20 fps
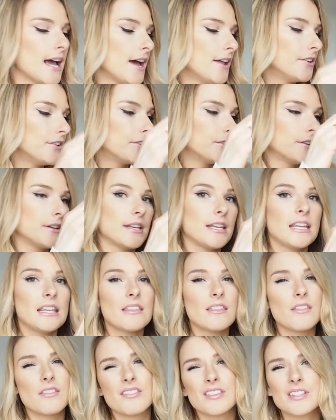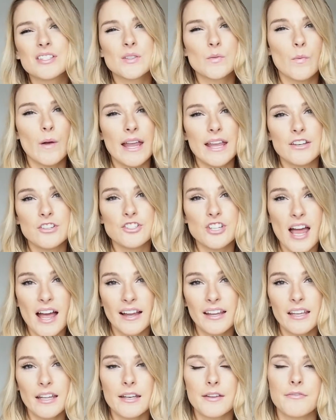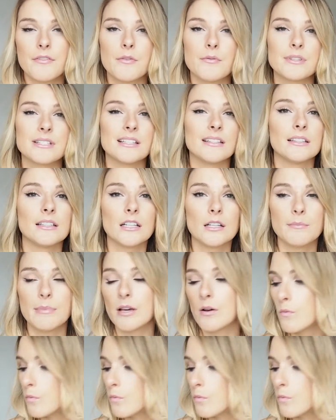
underneath the suede jacket if it was a little bit